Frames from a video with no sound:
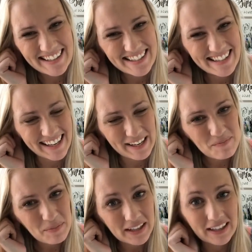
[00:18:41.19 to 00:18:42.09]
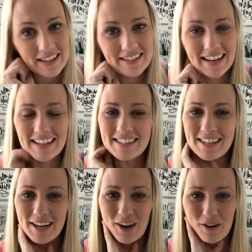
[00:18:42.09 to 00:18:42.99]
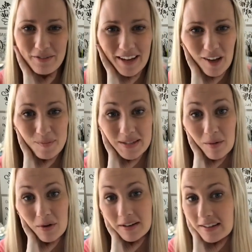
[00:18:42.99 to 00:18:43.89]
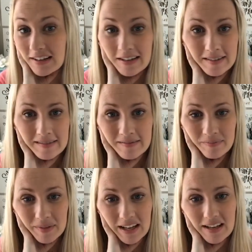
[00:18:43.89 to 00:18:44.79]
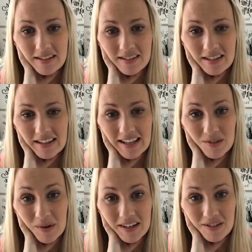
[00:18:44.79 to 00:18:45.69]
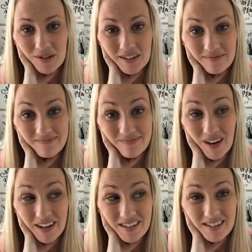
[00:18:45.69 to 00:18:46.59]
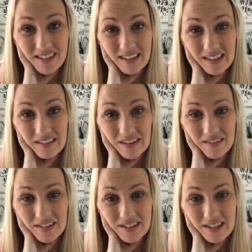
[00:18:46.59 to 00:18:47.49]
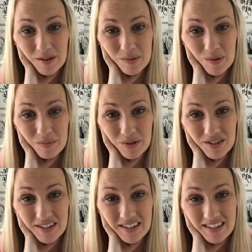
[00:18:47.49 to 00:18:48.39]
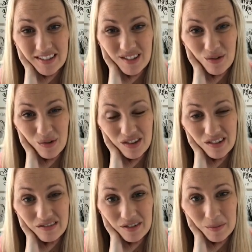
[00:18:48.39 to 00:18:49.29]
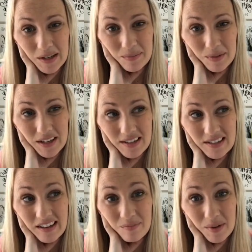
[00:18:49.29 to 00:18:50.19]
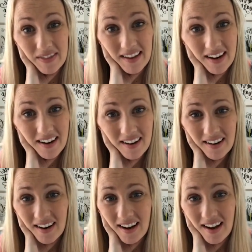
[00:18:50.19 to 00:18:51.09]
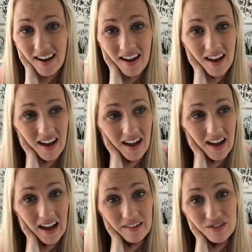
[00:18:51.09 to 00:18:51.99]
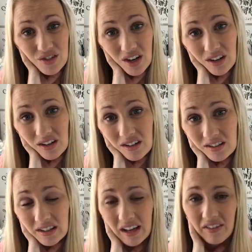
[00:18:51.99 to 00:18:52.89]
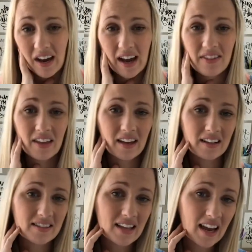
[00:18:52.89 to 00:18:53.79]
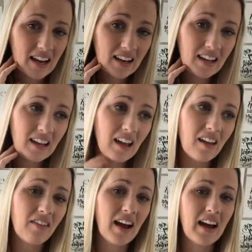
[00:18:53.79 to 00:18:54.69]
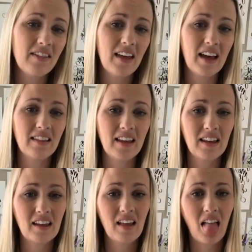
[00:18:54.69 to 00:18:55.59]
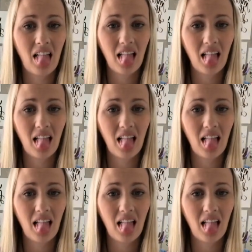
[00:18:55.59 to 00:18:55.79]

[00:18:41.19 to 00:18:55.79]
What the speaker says: I'm just kidding. But it is nice to know if it helps someone because that's why I do it. Honestly, even if it just helps one person, it's so worth it for me because I've been there. I've struggled, I've had the anxiety, I've had that like,